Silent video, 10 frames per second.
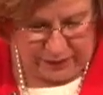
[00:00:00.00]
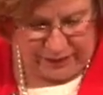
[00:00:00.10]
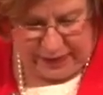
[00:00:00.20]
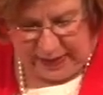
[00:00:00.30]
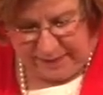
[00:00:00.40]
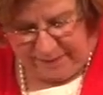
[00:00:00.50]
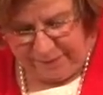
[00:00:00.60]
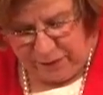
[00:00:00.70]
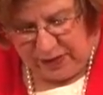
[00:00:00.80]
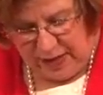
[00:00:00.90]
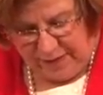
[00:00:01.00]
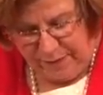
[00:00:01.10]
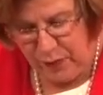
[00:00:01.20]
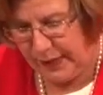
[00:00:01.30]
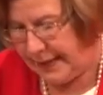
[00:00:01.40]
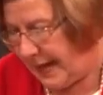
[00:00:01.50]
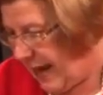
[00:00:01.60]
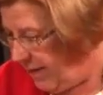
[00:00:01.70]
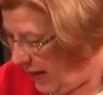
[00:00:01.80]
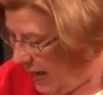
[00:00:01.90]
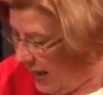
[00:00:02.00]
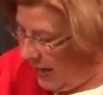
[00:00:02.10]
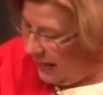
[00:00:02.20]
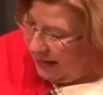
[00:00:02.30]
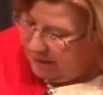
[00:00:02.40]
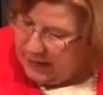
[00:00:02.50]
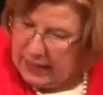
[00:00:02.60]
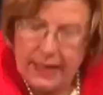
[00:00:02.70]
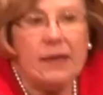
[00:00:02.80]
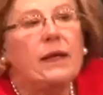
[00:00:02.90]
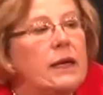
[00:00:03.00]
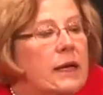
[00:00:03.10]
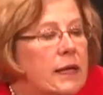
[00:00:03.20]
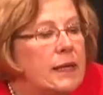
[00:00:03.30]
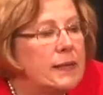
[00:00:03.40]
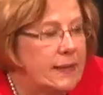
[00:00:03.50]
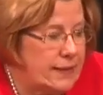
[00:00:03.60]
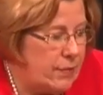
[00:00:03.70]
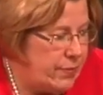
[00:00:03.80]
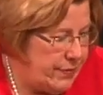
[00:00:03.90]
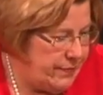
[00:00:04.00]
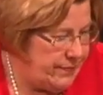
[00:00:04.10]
used to get full of poison ivy, even in December